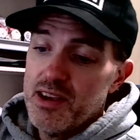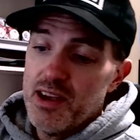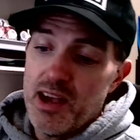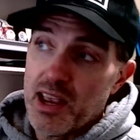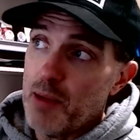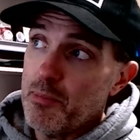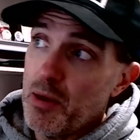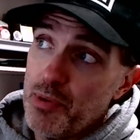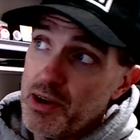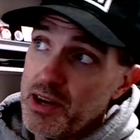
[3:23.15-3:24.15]
I got
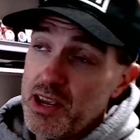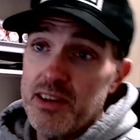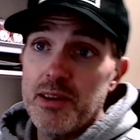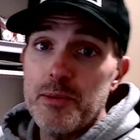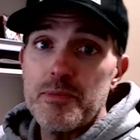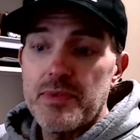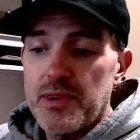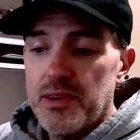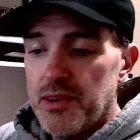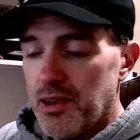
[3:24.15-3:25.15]
my buddy,
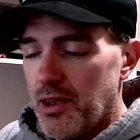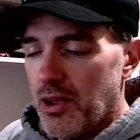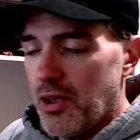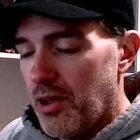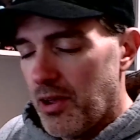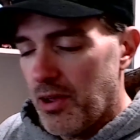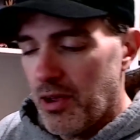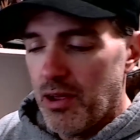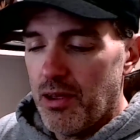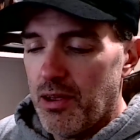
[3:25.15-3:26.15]

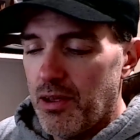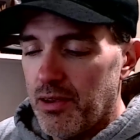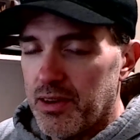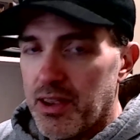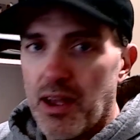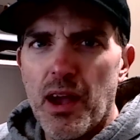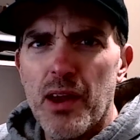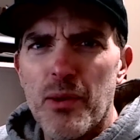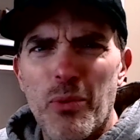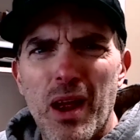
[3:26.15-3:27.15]
why
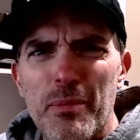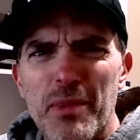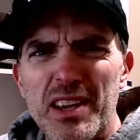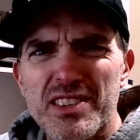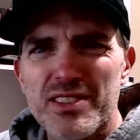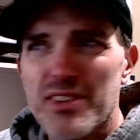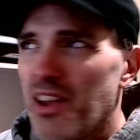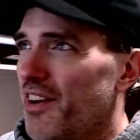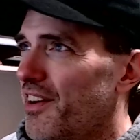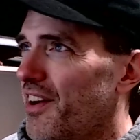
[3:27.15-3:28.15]
am I,
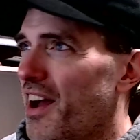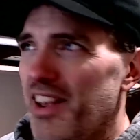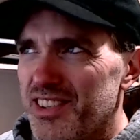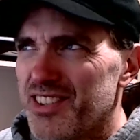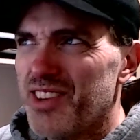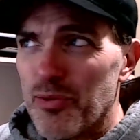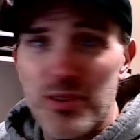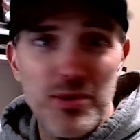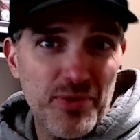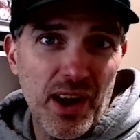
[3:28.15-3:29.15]
it's
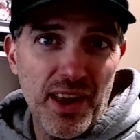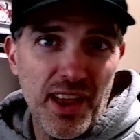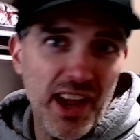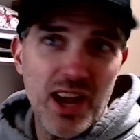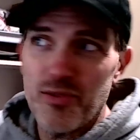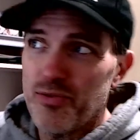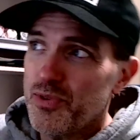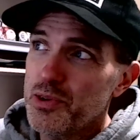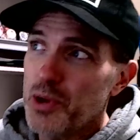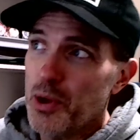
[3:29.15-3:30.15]
definitely Friday. I got
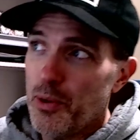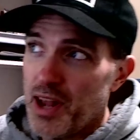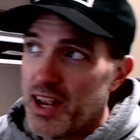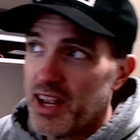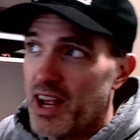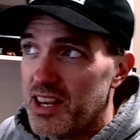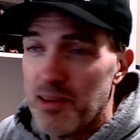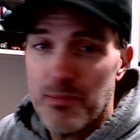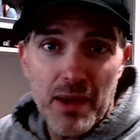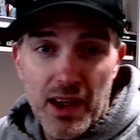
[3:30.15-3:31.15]
food going. I got to
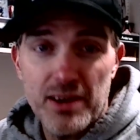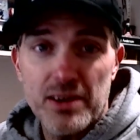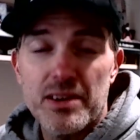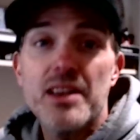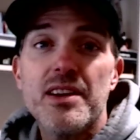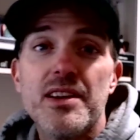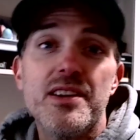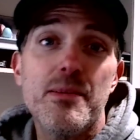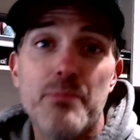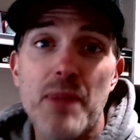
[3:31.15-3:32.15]
eat my
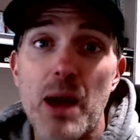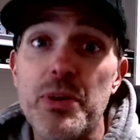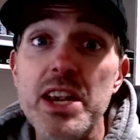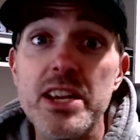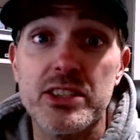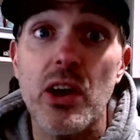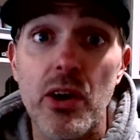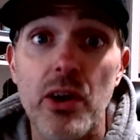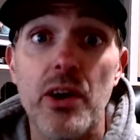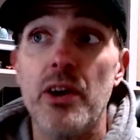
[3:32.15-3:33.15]

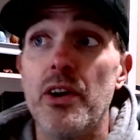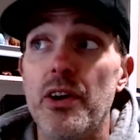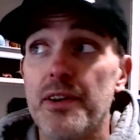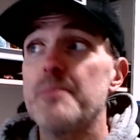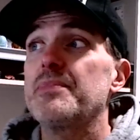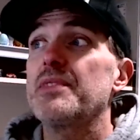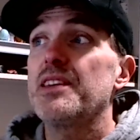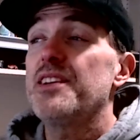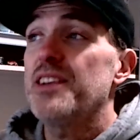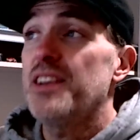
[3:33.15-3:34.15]
pizza.
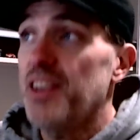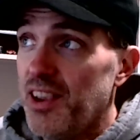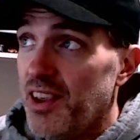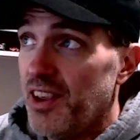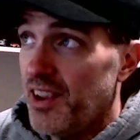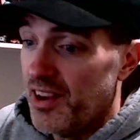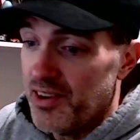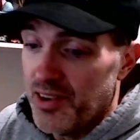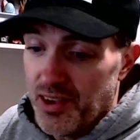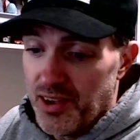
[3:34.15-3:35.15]

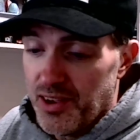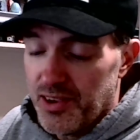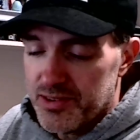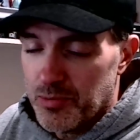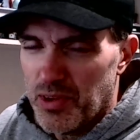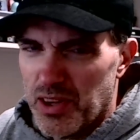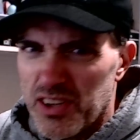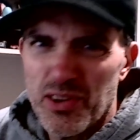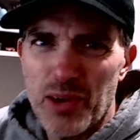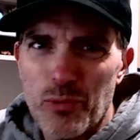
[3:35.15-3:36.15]
And some, like,
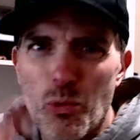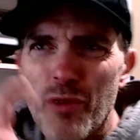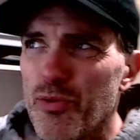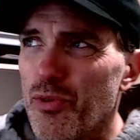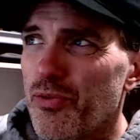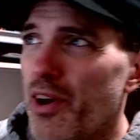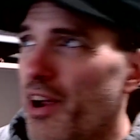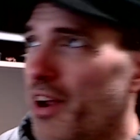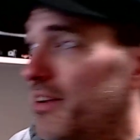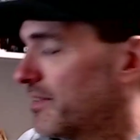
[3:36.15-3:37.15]
they're like waffle
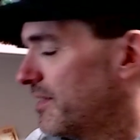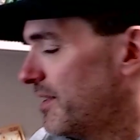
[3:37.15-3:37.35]
fries.